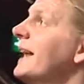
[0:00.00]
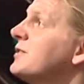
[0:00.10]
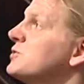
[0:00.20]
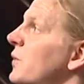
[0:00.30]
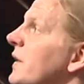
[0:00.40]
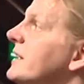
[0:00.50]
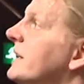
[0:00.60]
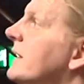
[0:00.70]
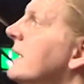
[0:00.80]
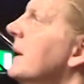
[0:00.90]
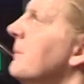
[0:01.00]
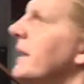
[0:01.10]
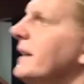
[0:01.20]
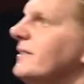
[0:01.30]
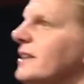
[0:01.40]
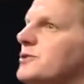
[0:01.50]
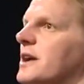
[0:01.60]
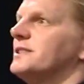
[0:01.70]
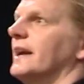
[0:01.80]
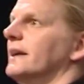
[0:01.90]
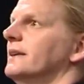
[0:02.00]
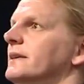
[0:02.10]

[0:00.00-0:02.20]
an asteroid, but it is interesting,